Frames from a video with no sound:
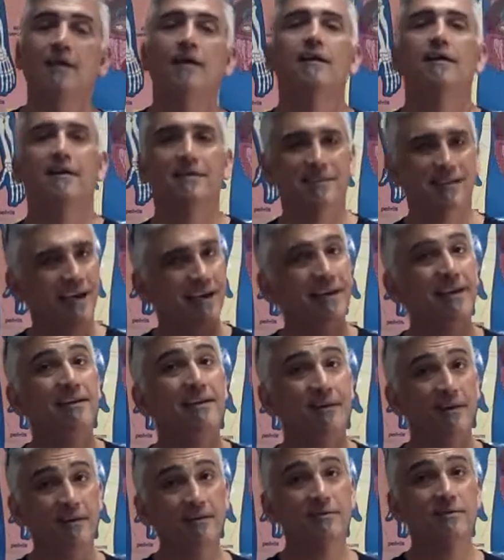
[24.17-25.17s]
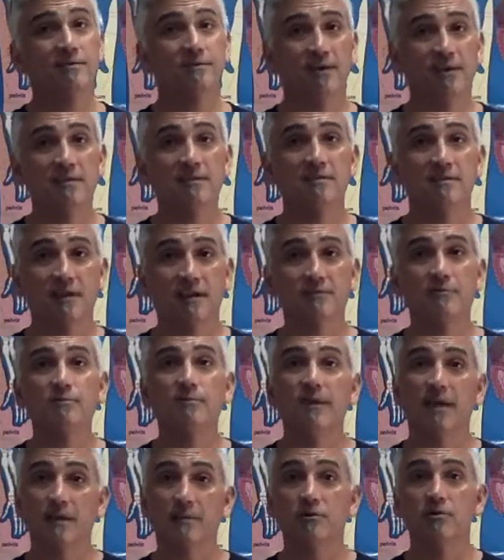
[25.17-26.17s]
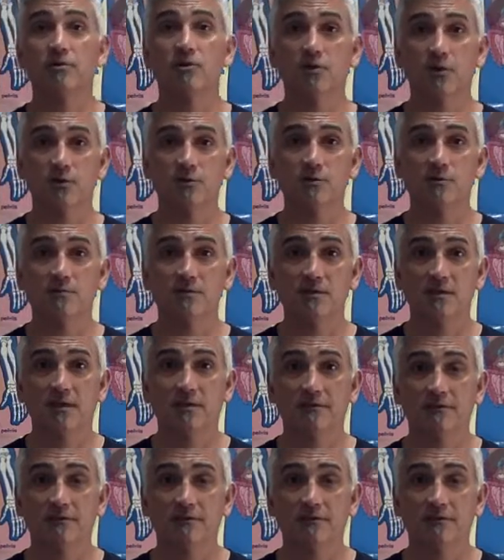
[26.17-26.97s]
because I need all this fun stuff to be able to show some stuff.